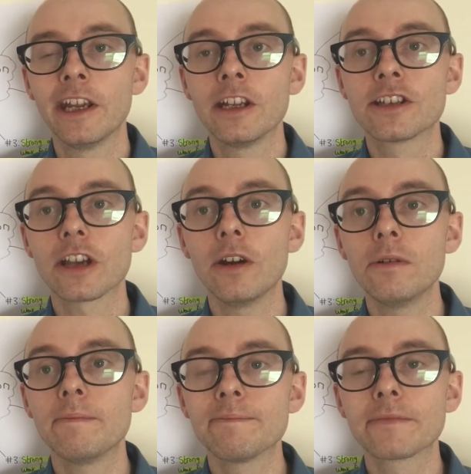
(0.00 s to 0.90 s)
So
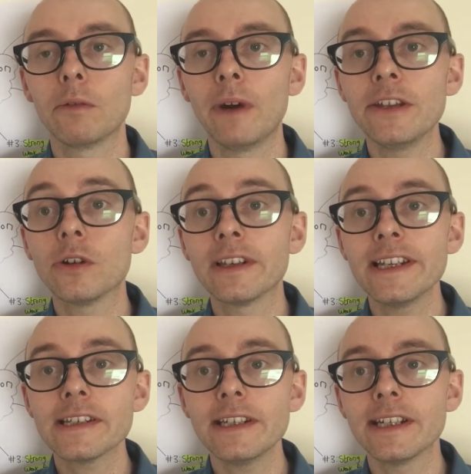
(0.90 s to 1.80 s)
when you're
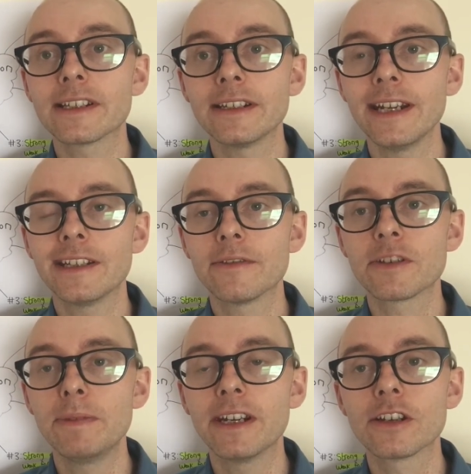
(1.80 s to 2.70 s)
listening to native
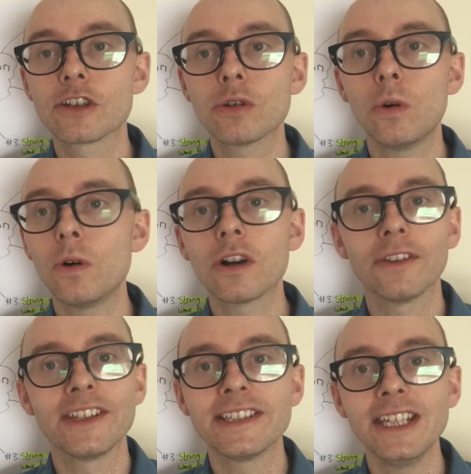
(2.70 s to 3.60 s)
speakers talk on
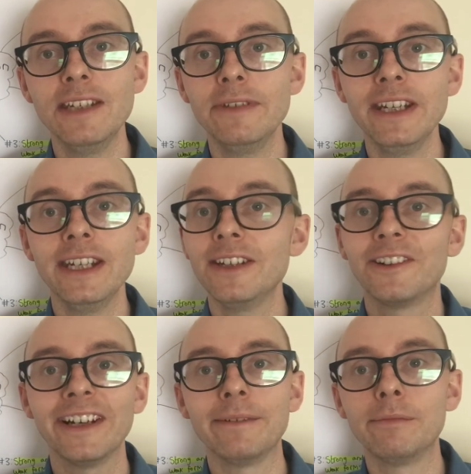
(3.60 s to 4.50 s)
the TV
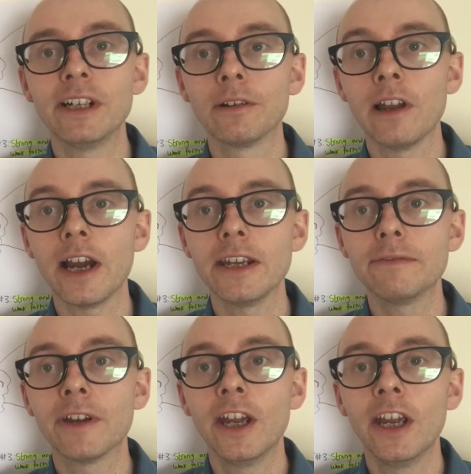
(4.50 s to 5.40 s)
or in real life,
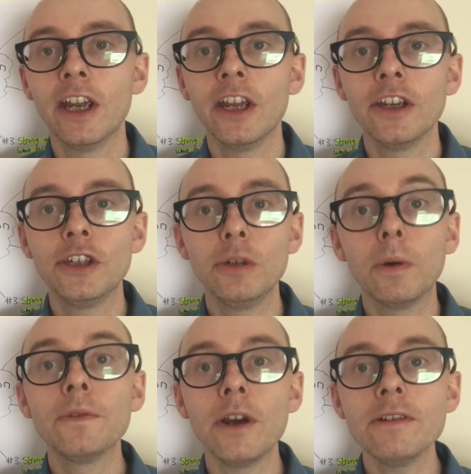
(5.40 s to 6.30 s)
you
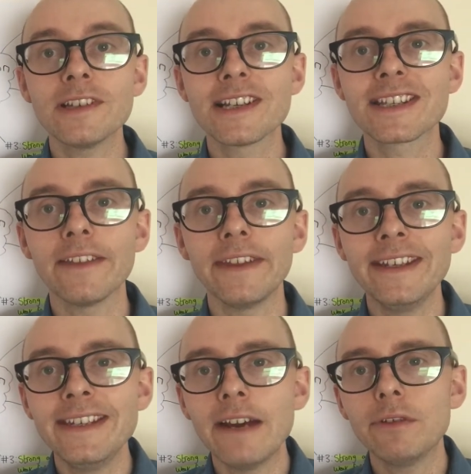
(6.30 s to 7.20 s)
will notice that they
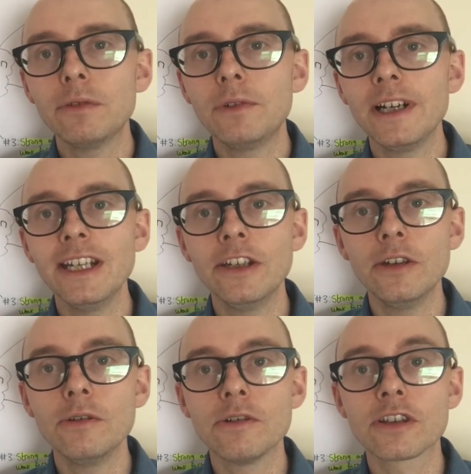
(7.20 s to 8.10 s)
never really
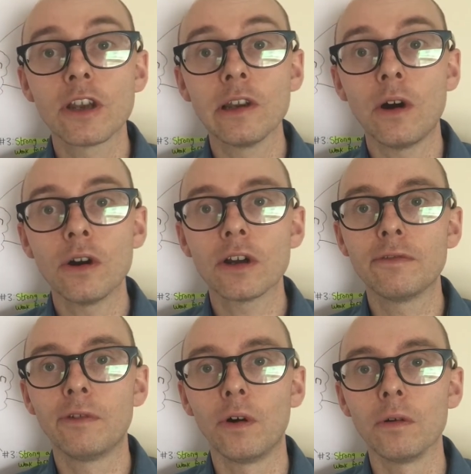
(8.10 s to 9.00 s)
use the longer
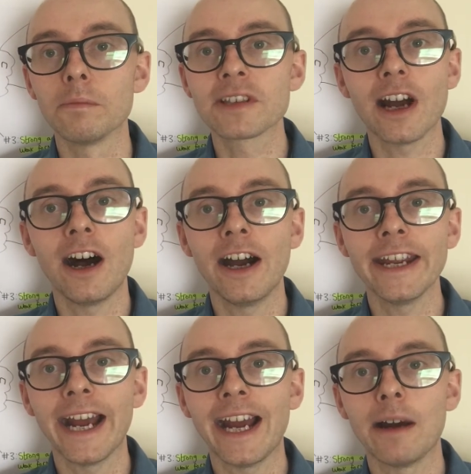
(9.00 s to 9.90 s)
forms, I
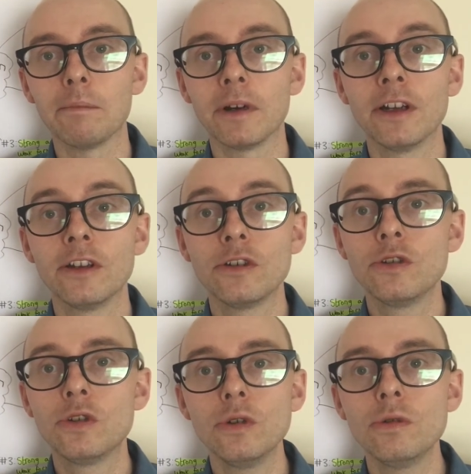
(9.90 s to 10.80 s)
am,
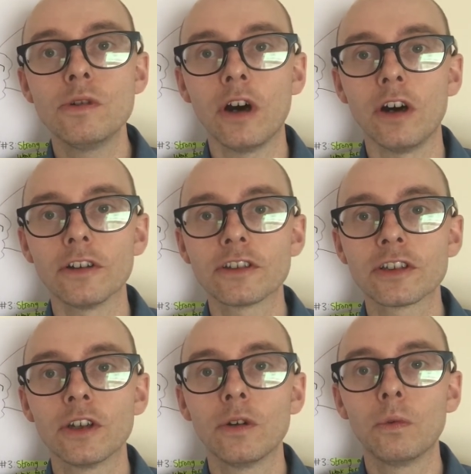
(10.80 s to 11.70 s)
do not,
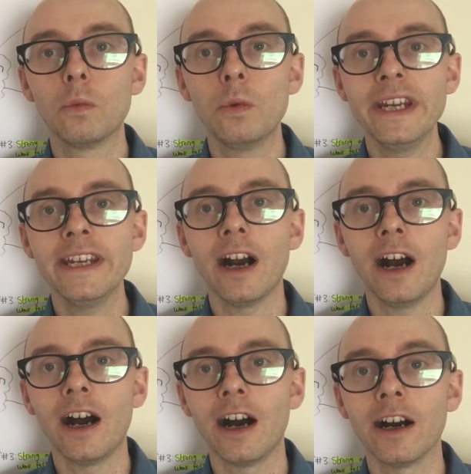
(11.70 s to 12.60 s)
we
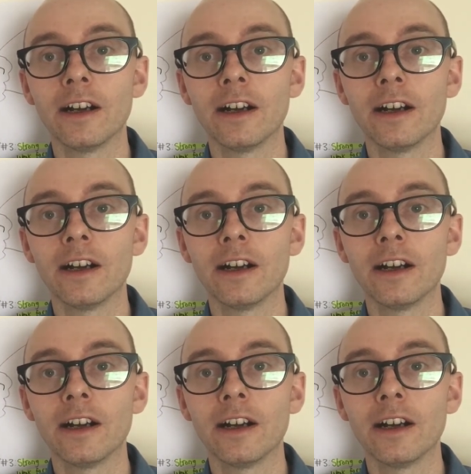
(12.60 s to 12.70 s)
are.